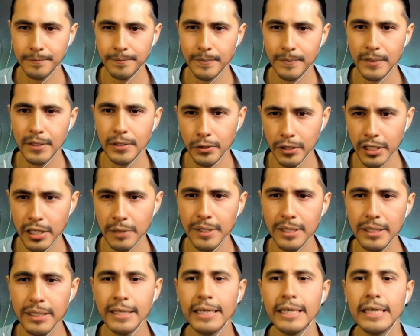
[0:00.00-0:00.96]
You know what I
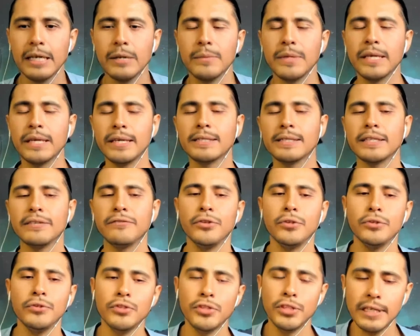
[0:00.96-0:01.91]
mean? Because if
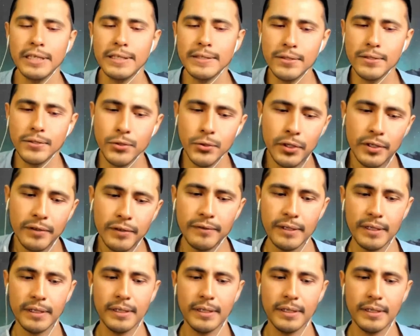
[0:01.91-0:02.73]
you just sort of